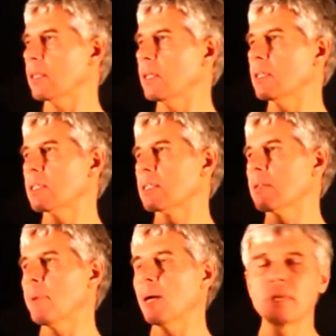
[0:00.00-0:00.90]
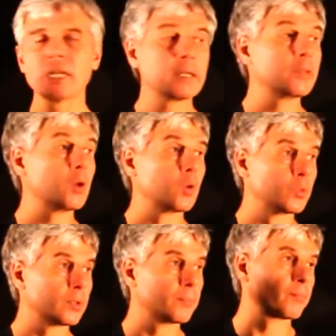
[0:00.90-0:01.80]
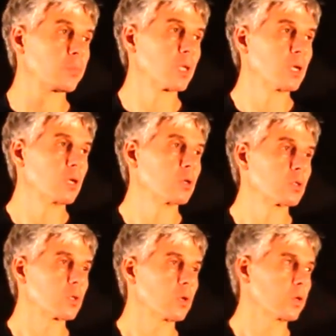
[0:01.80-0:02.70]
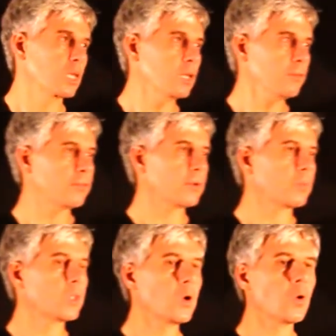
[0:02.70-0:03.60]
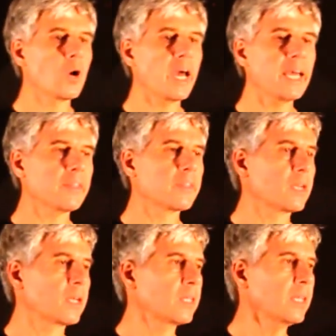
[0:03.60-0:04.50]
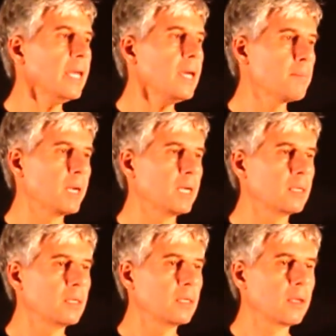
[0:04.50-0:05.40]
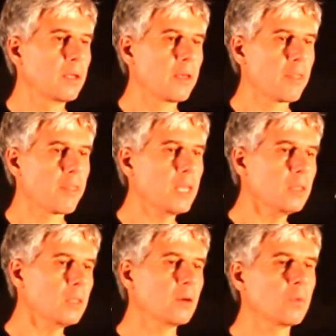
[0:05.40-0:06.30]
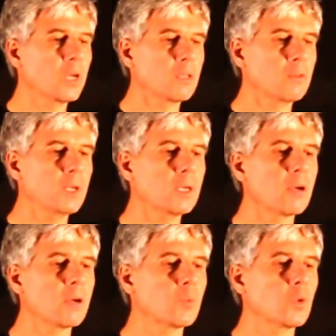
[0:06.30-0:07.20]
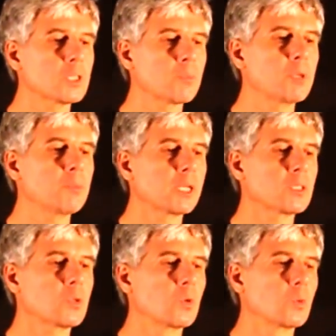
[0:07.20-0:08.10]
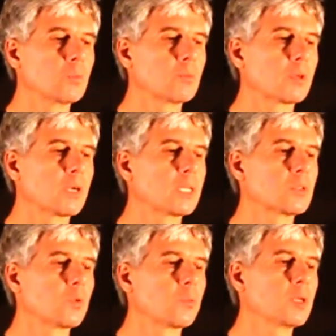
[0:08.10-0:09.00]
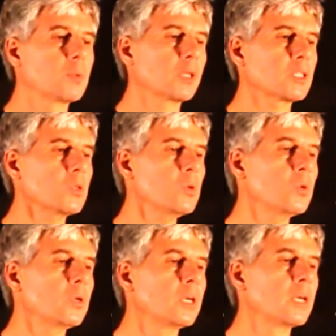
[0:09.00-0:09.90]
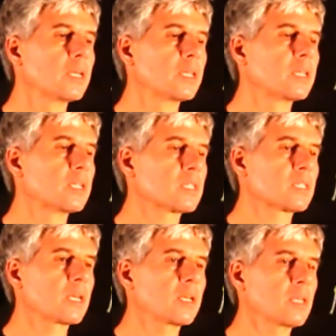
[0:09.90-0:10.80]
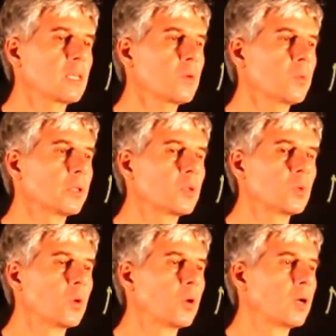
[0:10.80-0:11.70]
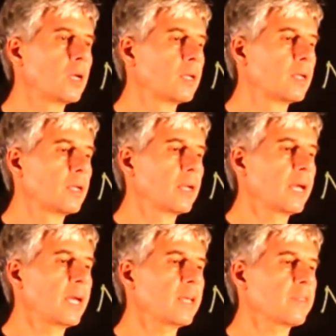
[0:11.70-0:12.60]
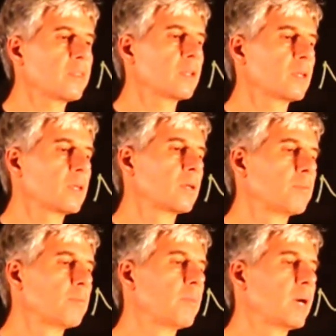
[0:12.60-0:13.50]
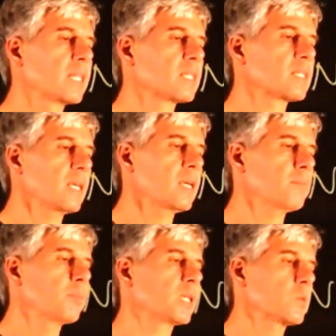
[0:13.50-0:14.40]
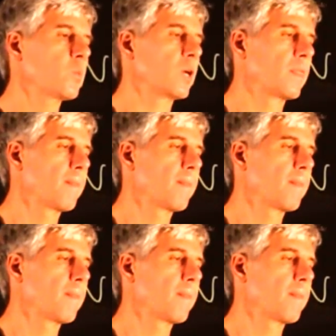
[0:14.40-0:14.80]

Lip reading: is publicly known. So if we know n and m, then we can figure out what's p plus q, right? So p plus q is equal to n minus m plus 1.